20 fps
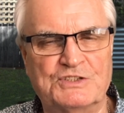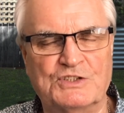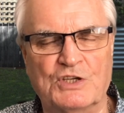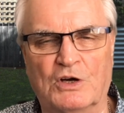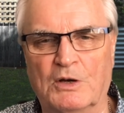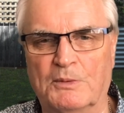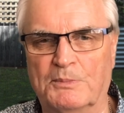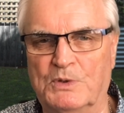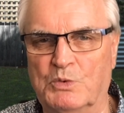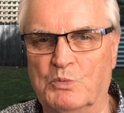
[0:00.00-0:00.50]

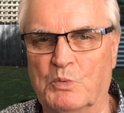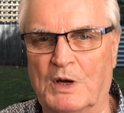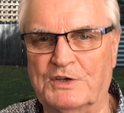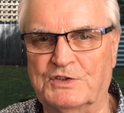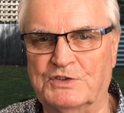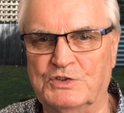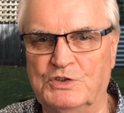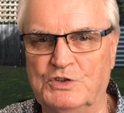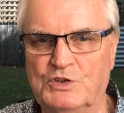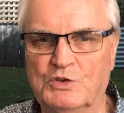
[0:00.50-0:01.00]
time you want
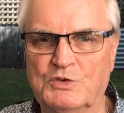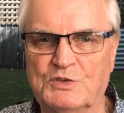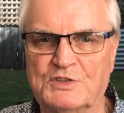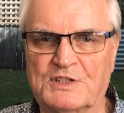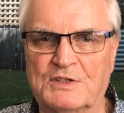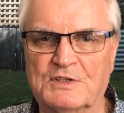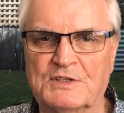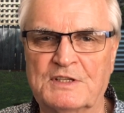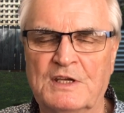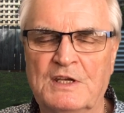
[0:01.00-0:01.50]
to use
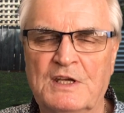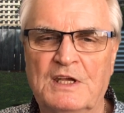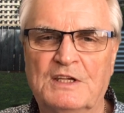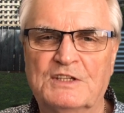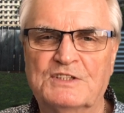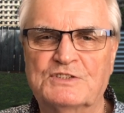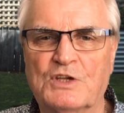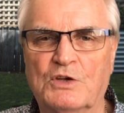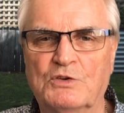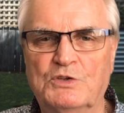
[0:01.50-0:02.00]
it
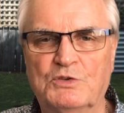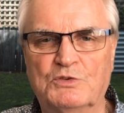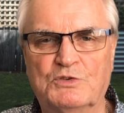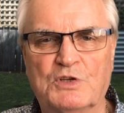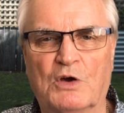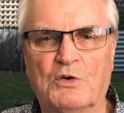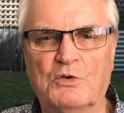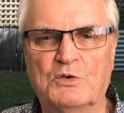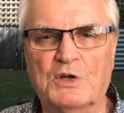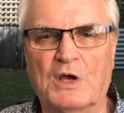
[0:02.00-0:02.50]
so you
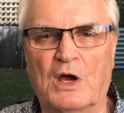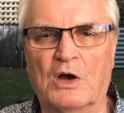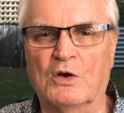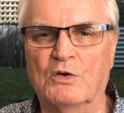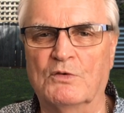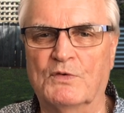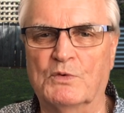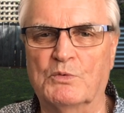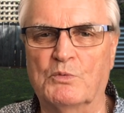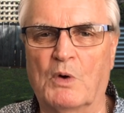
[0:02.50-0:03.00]
don't
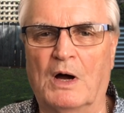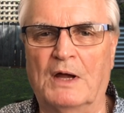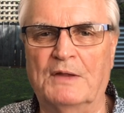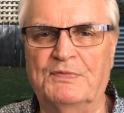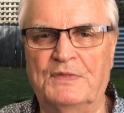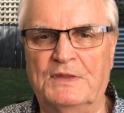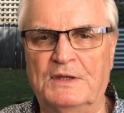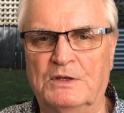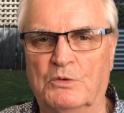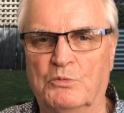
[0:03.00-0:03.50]

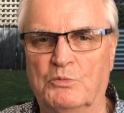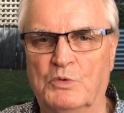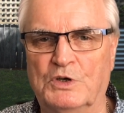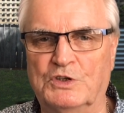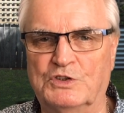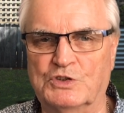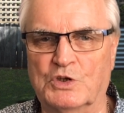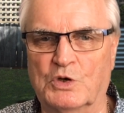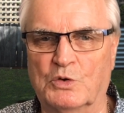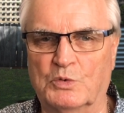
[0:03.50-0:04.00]
overwrite the
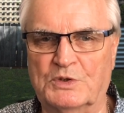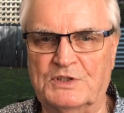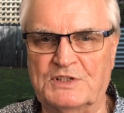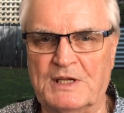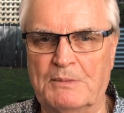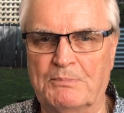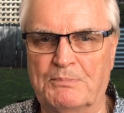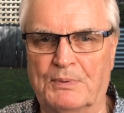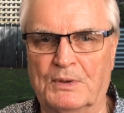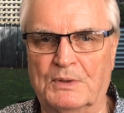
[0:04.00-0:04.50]
original
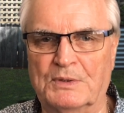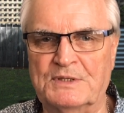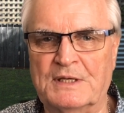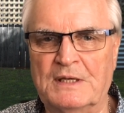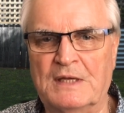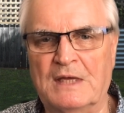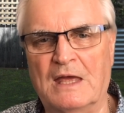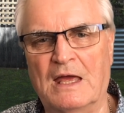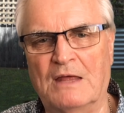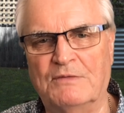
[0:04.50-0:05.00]
template
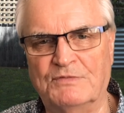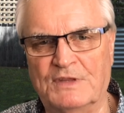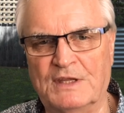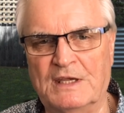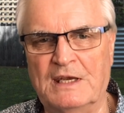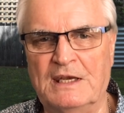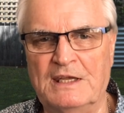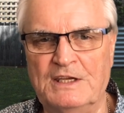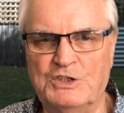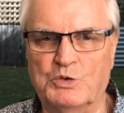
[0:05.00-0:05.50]
and
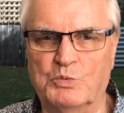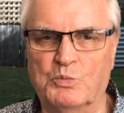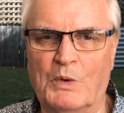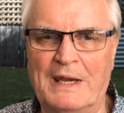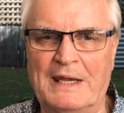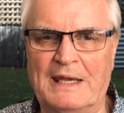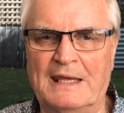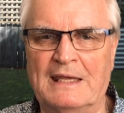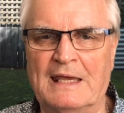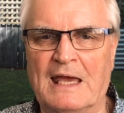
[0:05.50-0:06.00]
then each
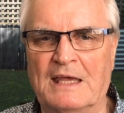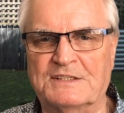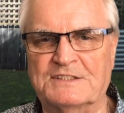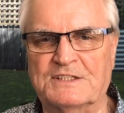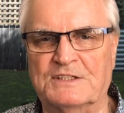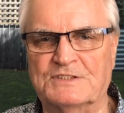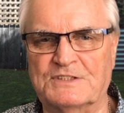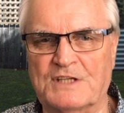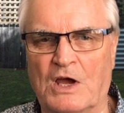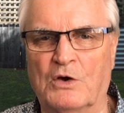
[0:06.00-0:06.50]
wedding has
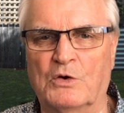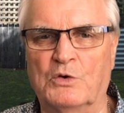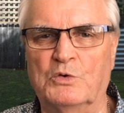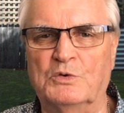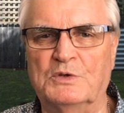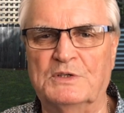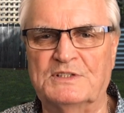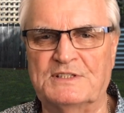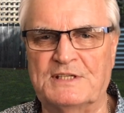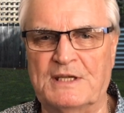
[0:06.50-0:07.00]
its
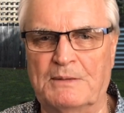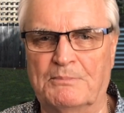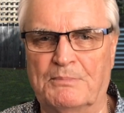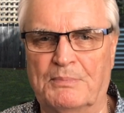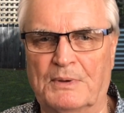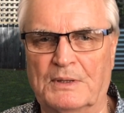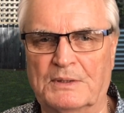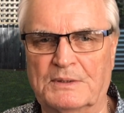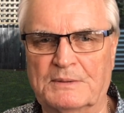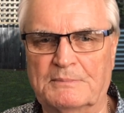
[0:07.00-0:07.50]
own
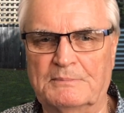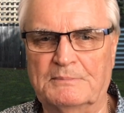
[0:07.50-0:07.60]
template.